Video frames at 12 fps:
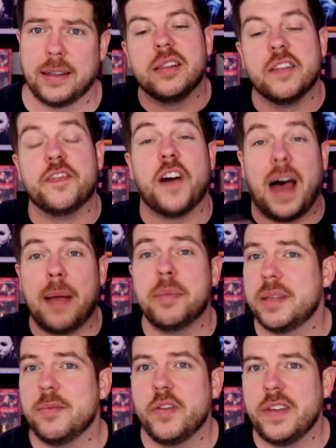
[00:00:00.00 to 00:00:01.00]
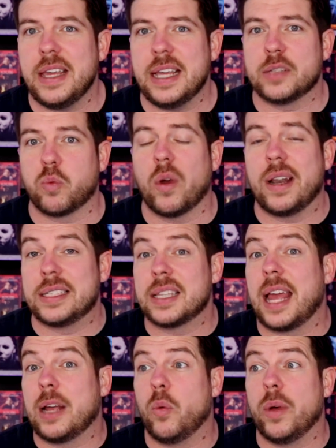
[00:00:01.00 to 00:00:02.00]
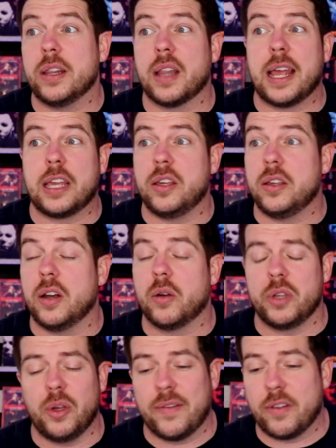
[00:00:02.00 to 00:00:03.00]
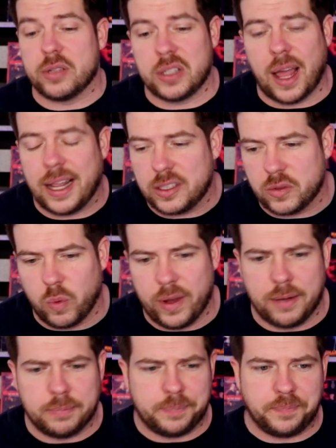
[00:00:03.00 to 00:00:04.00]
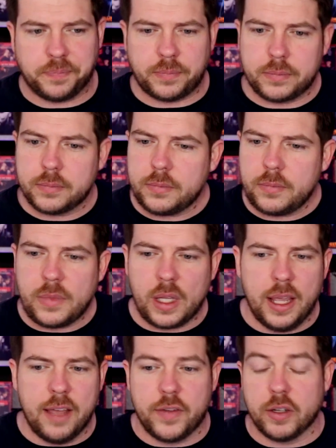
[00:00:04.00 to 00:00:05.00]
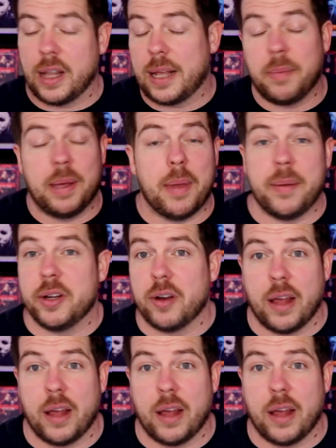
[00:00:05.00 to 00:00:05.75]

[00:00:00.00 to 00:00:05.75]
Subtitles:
The vibe of the movie is what it's like when, like, you know, you have those nights when, if you're like me, maybe you're